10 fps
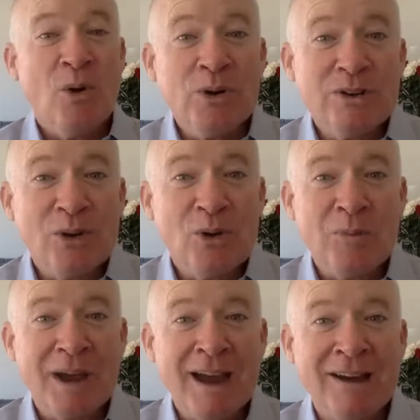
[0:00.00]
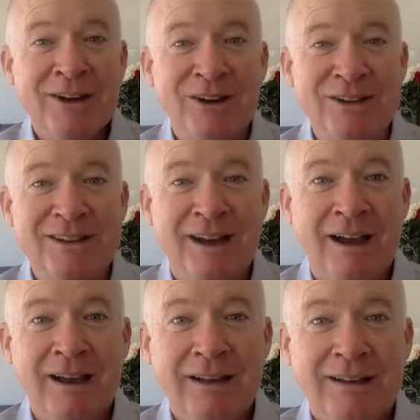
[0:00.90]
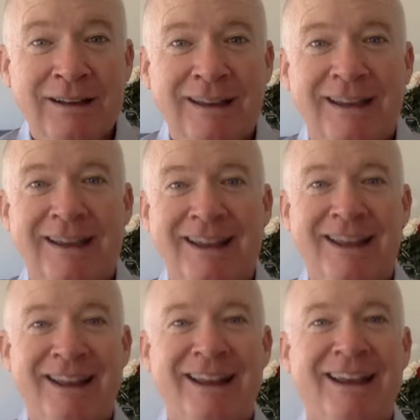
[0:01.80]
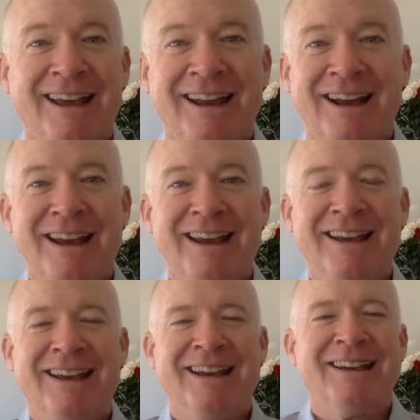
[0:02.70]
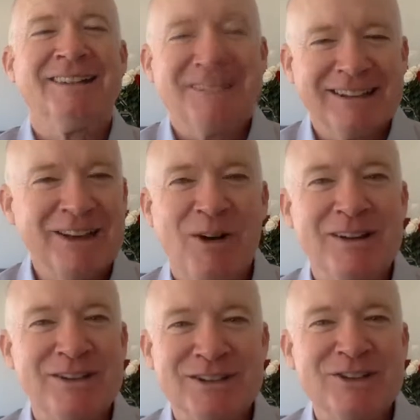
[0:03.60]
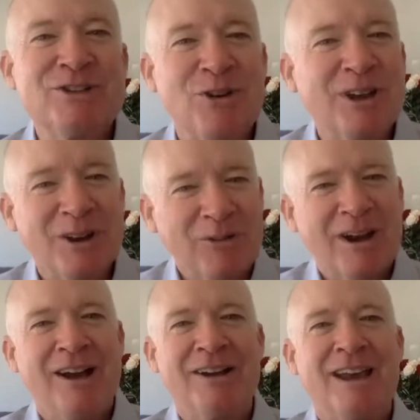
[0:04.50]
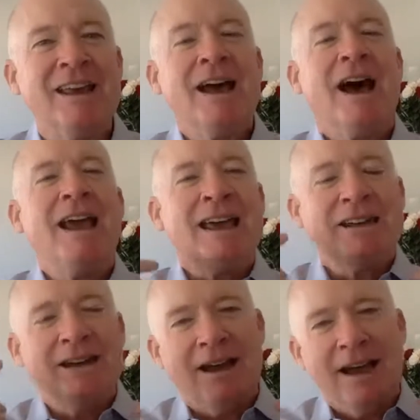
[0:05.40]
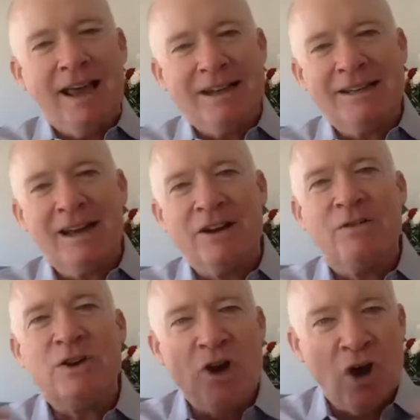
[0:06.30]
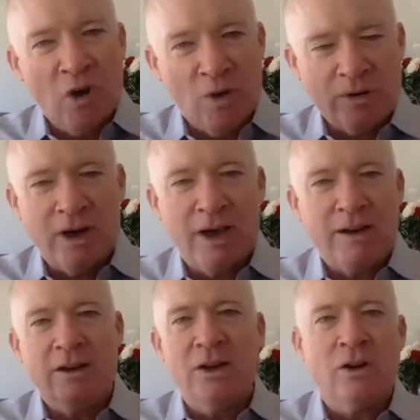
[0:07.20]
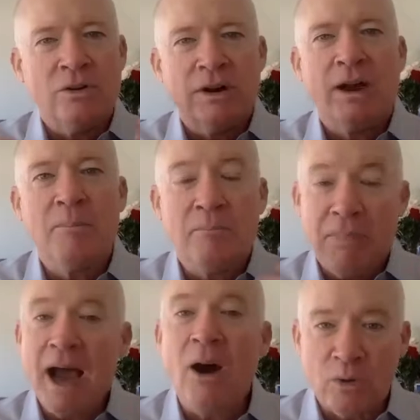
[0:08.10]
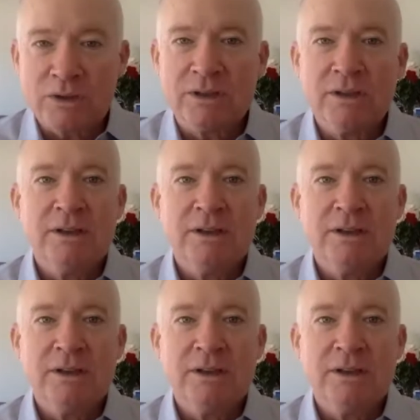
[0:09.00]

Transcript: your lower back hurts, huh? And I was just joking around. I had kind of known about,